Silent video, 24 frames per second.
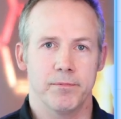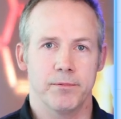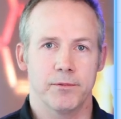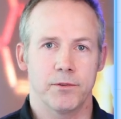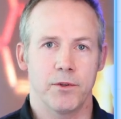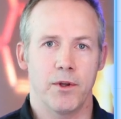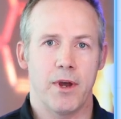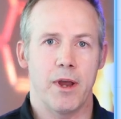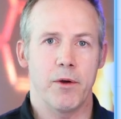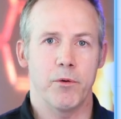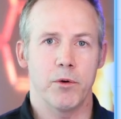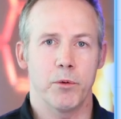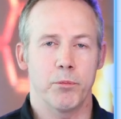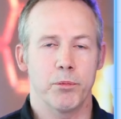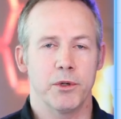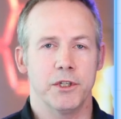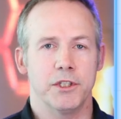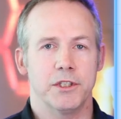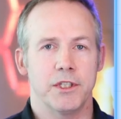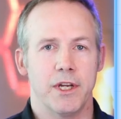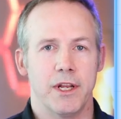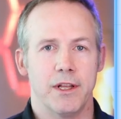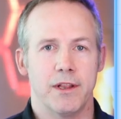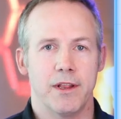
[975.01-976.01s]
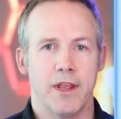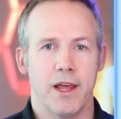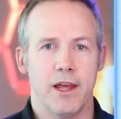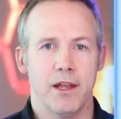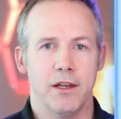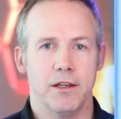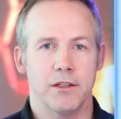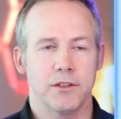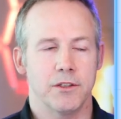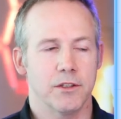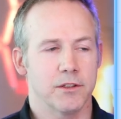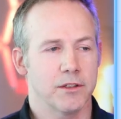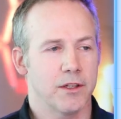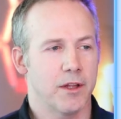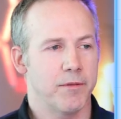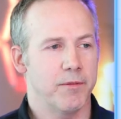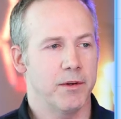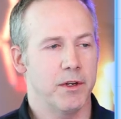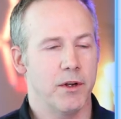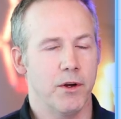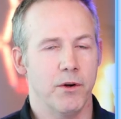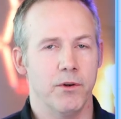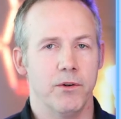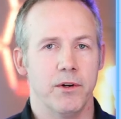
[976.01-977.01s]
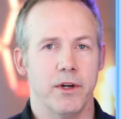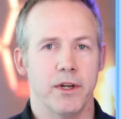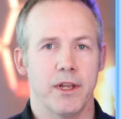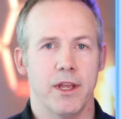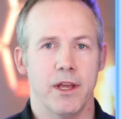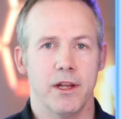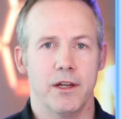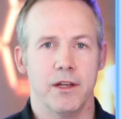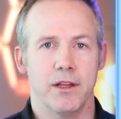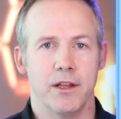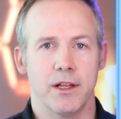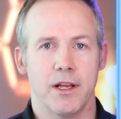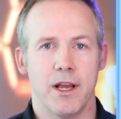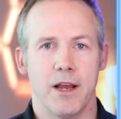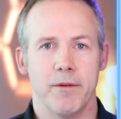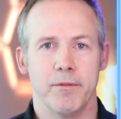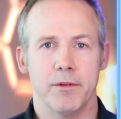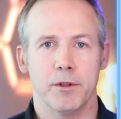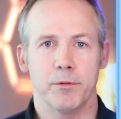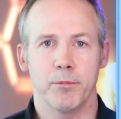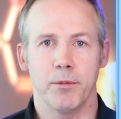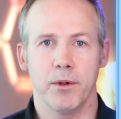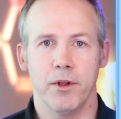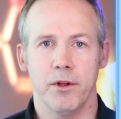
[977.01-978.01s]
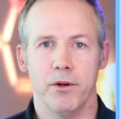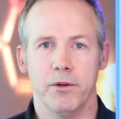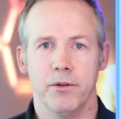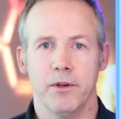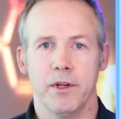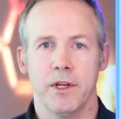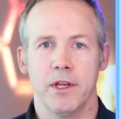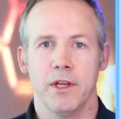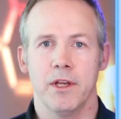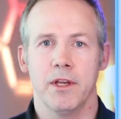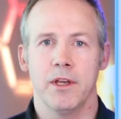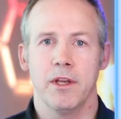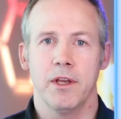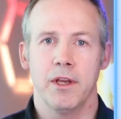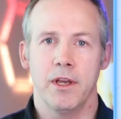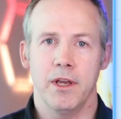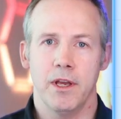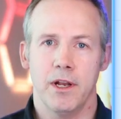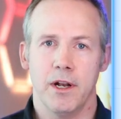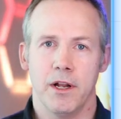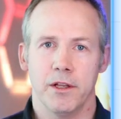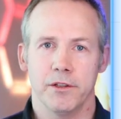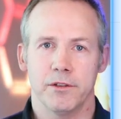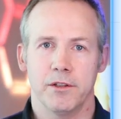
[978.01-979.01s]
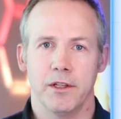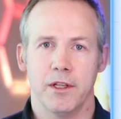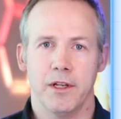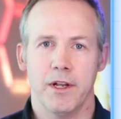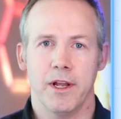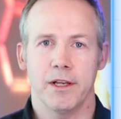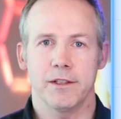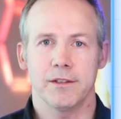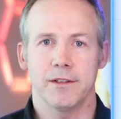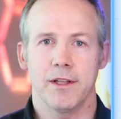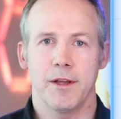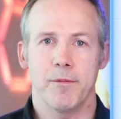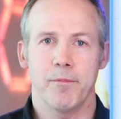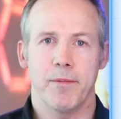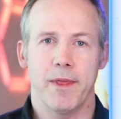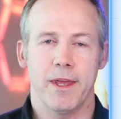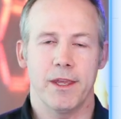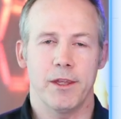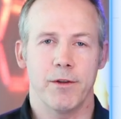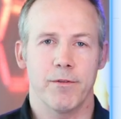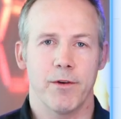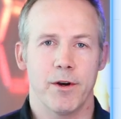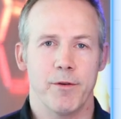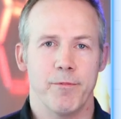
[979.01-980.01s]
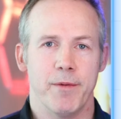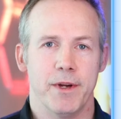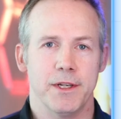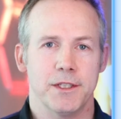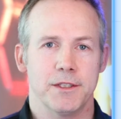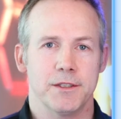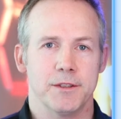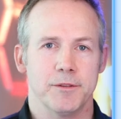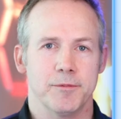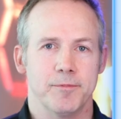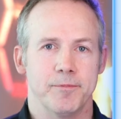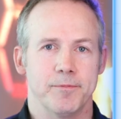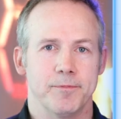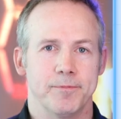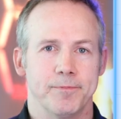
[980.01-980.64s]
So I would appreciate that. Just let me know again in the comments below, and I'll see you next time. Thank you very much.